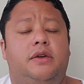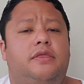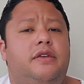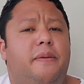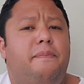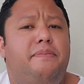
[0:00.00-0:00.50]

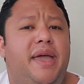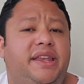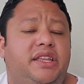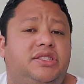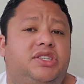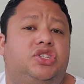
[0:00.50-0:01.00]
There are
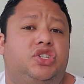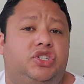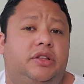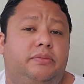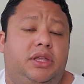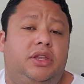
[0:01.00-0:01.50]
many
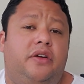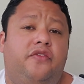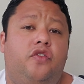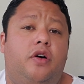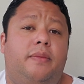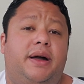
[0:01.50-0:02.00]
digital media
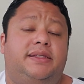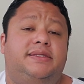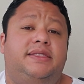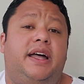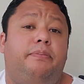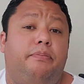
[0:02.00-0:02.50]
formats
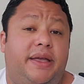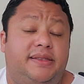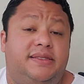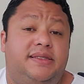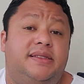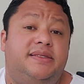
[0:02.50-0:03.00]
that
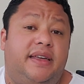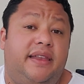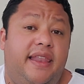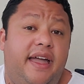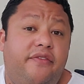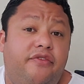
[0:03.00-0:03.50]
businesses can
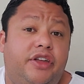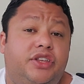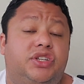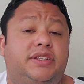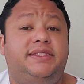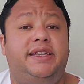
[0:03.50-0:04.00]
leverage
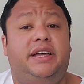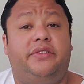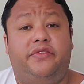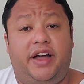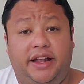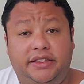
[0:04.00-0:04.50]
and take
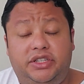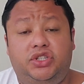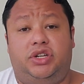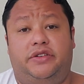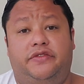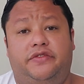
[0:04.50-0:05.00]
advantage
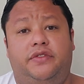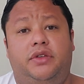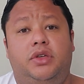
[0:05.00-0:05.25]
of.